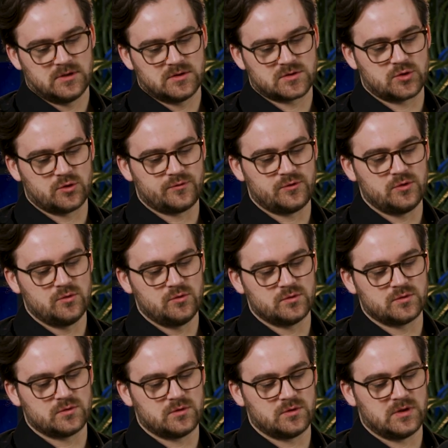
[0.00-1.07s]
So if
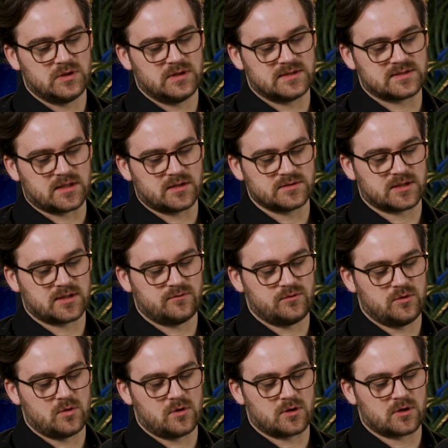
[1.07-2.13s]
it sounds like
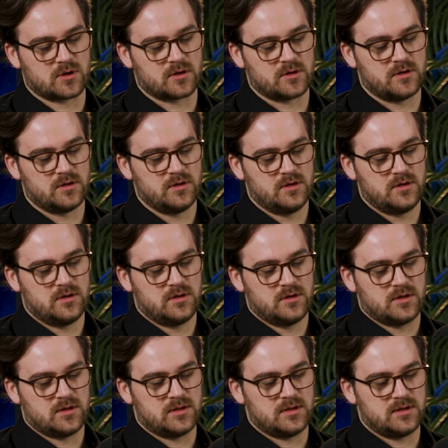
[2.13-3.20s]
if you aren't
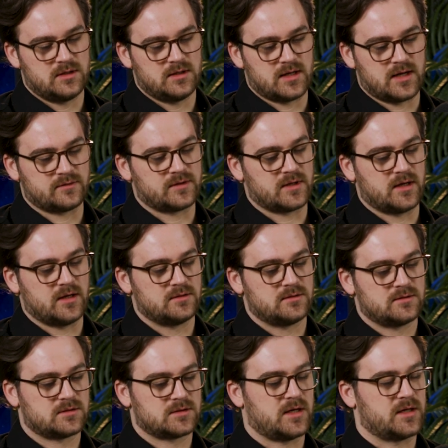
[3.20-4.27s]
at that
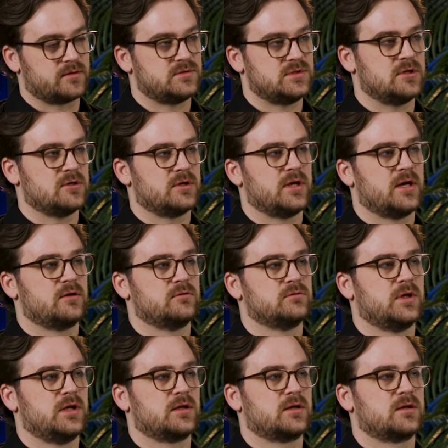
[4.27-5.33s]
kind of tier yet of
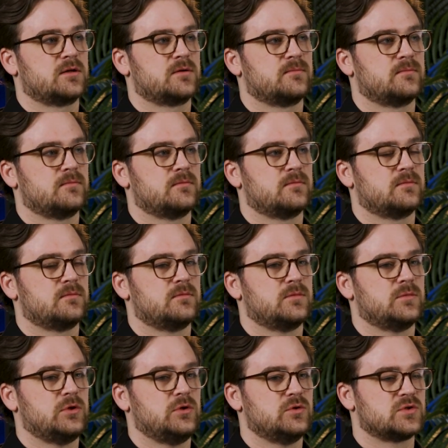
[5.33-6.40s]
like,
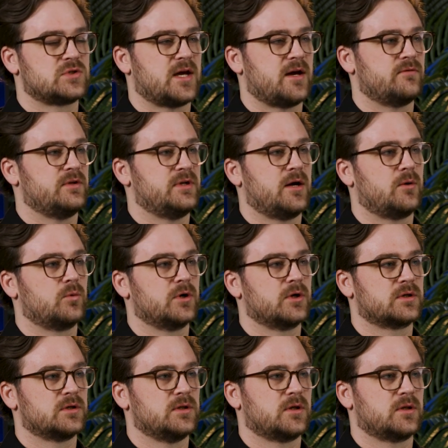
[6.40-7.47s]
you just have the
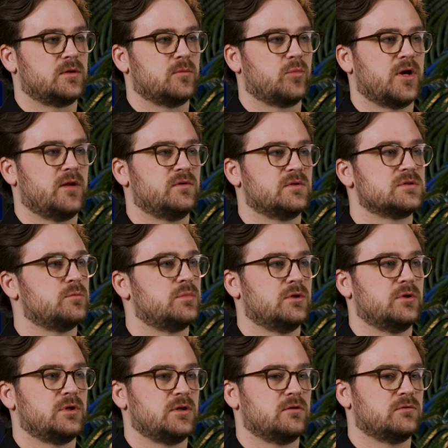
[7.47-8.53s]
network and the brand
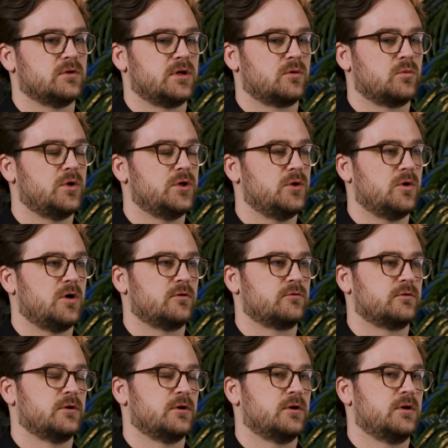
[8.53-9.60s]
visibility of like what you
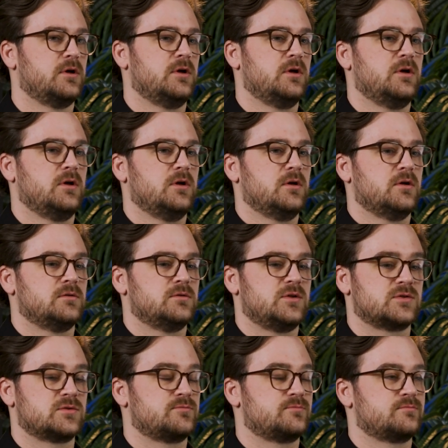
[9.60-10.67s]
offer,
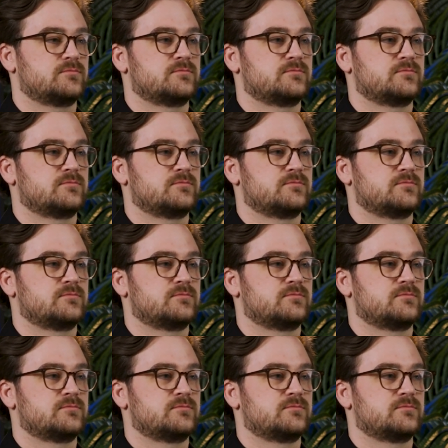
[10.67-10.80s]
just